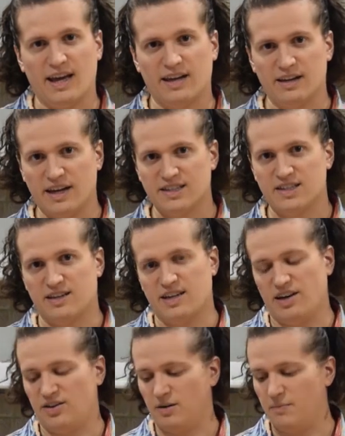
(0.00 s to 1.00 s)
and guts in
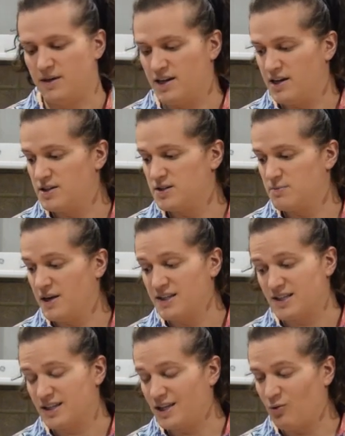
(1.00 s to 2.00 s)
the other because
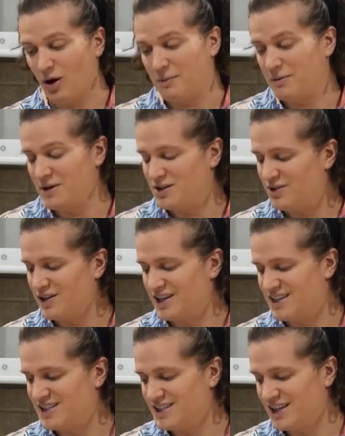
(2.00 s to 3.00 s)
basically what I'm going to be doing
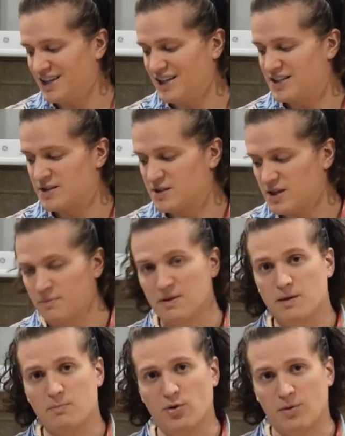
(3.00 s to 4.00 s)
is the guts is going to
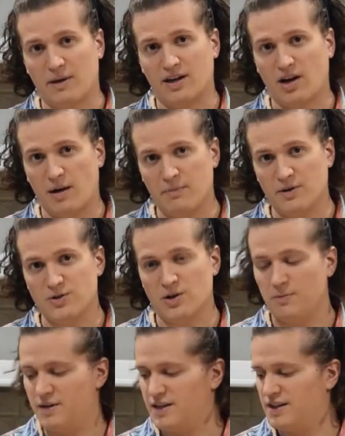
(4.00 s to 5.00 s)
be put in my
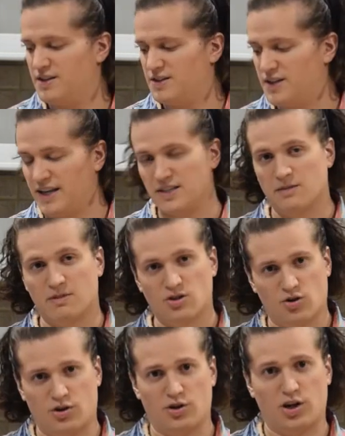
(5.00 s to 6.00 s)
composter because that's going to be
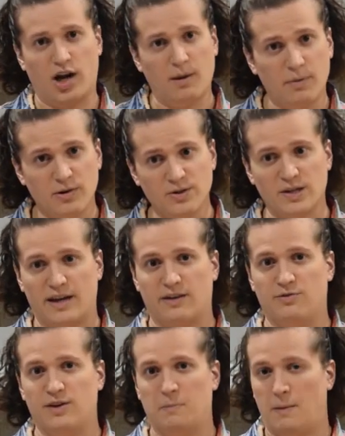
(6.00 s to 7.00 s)
turned into compost so I
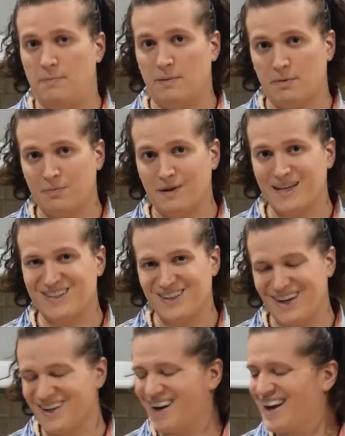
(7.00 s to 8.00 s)
can feed my pepper plants
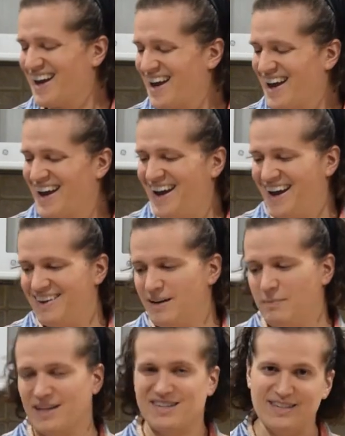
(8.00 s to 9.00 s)
later and
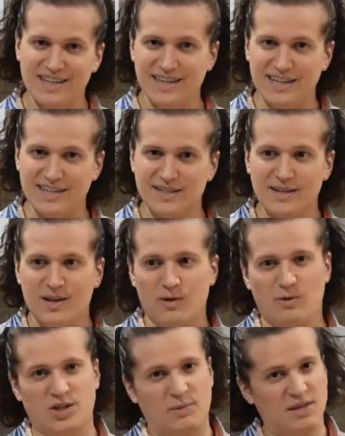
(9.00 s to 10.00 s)
then my seeds
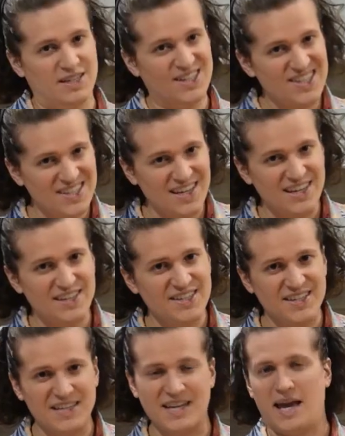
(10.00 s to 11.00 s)
which I'm going to
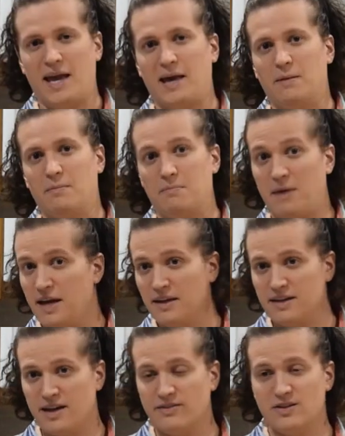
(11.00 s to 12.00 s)
season and bake
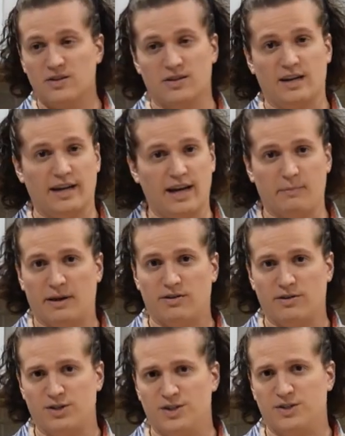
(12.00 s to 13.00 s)
in the oven so then I have my
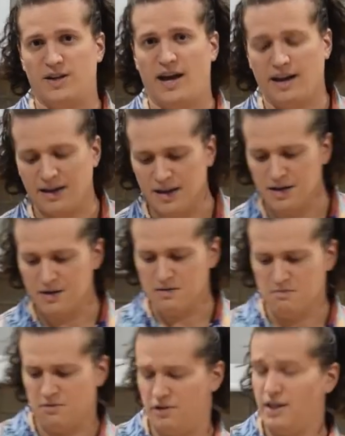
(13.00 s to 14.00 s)
crunchy snack.
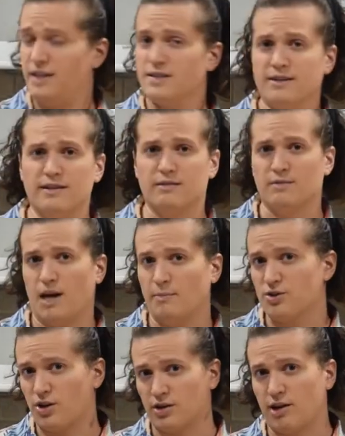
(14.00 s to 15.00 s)
But that said, I'm going
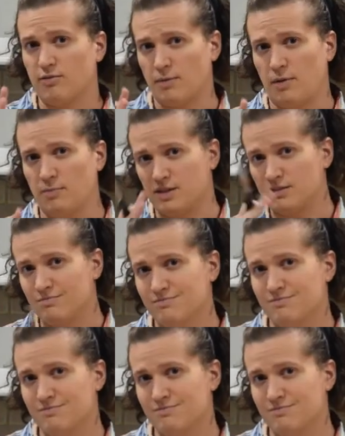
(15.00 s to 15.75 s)
to start carving my pumpkin.